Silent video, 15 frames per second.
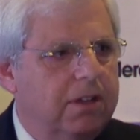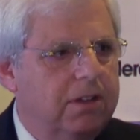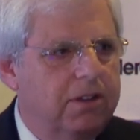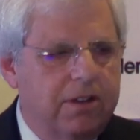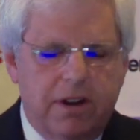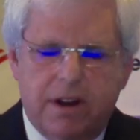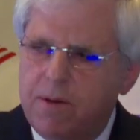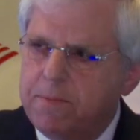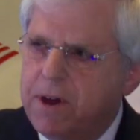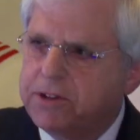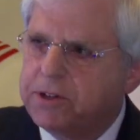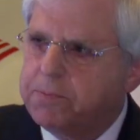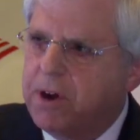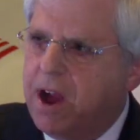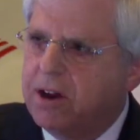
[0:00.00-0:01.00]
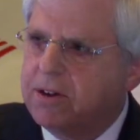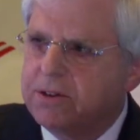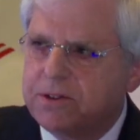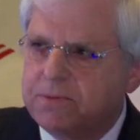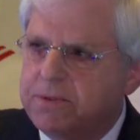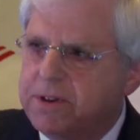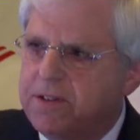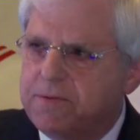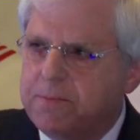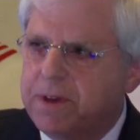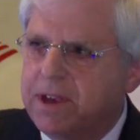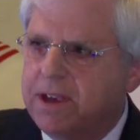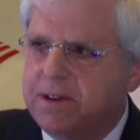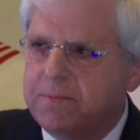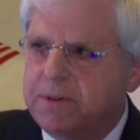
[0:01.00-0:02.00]
Look at how much progress we have
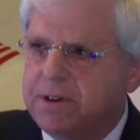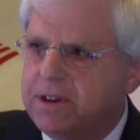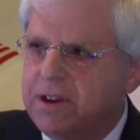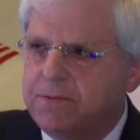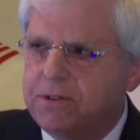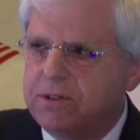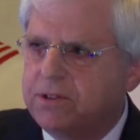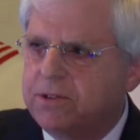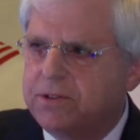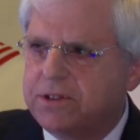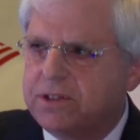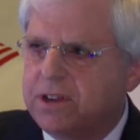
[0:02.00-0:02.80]
made, but never lose